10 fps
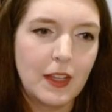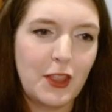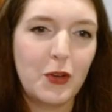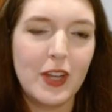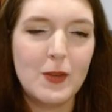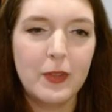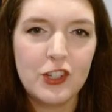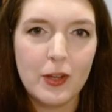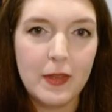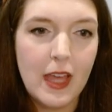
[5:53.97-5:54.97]
The green
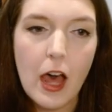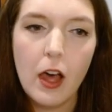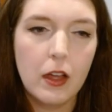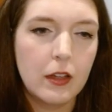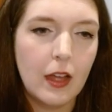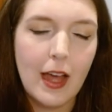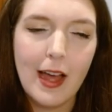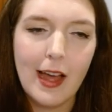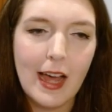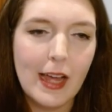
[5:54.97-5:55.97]
bishop. Oh,
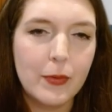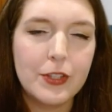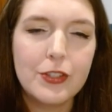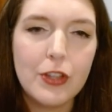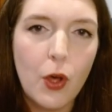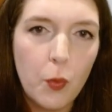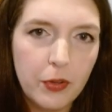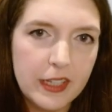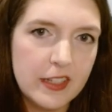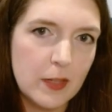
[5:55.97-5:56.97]
I was so
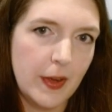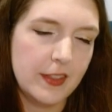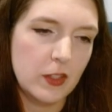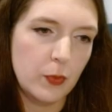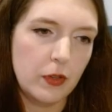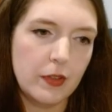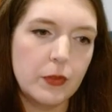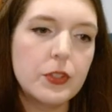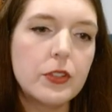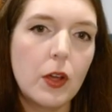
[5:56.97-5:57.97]
pleased about this move. I
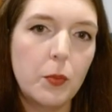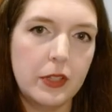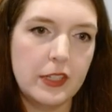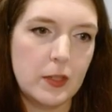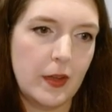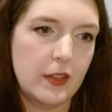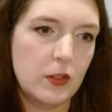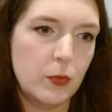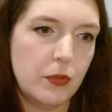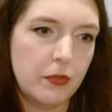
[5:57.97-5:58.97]
was so pleased about
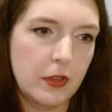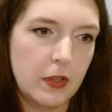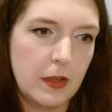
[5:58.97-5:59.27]
this move.